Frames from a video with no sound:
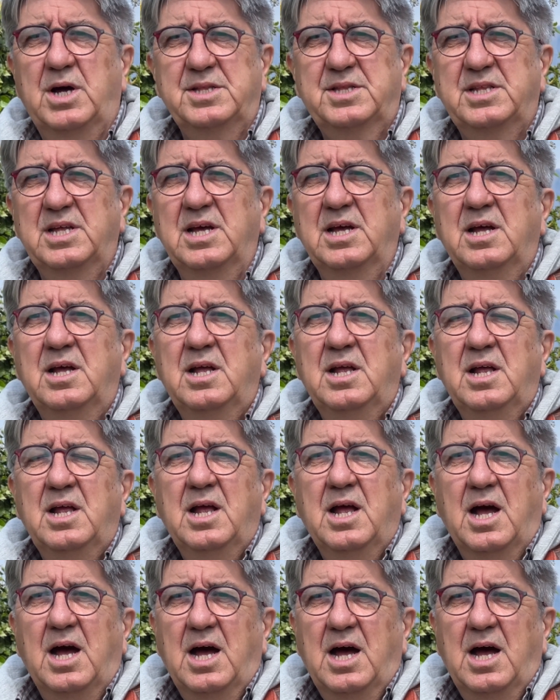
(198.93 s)
and
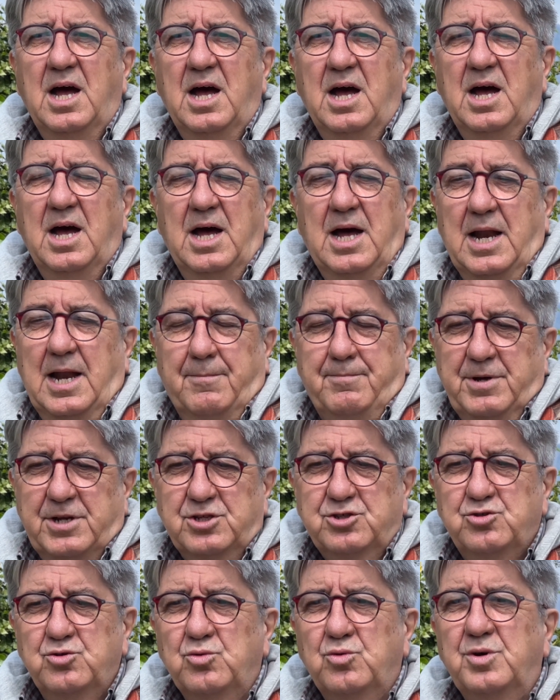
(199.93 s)
arrange a
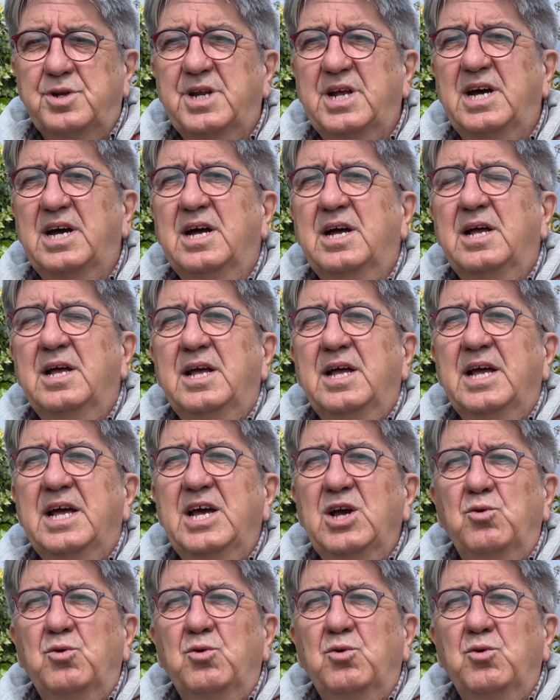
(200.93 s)
funeral worthy